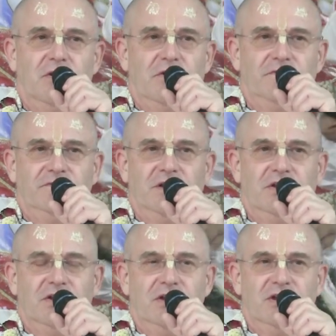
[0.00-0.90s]
of
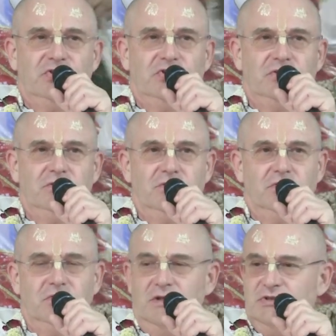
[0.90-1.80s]
dedication
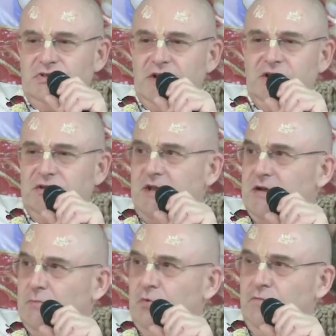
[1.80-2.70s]
to the
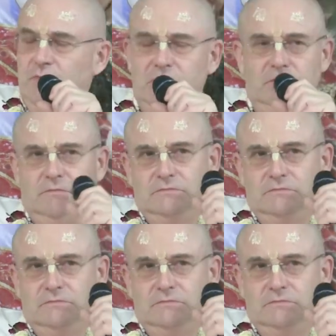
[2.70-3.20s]
Sankirtan movement.